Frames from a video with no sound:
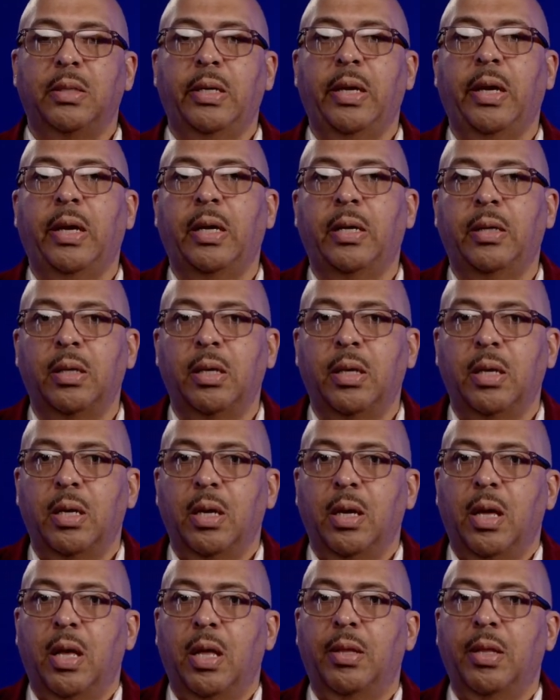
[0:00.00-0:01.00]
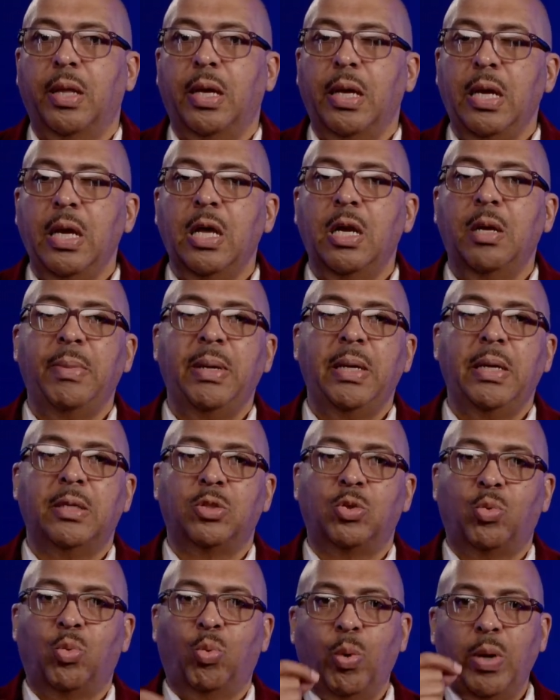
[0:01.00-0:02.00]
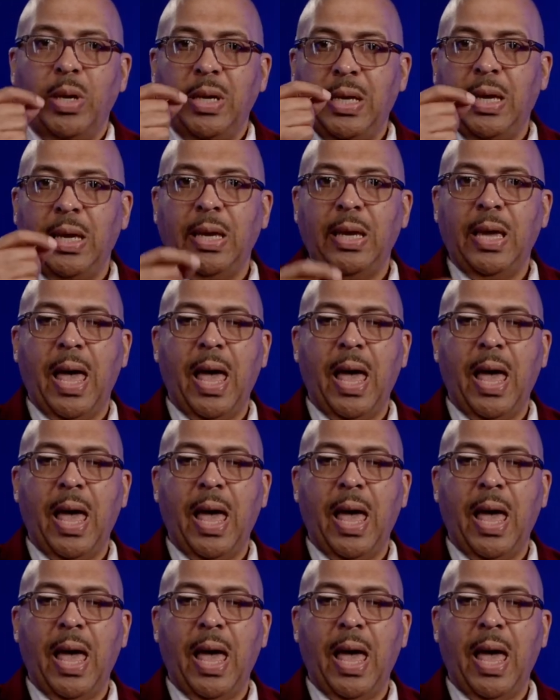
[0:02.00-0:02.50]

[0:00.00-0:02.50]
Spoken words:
and the enemy is wreaking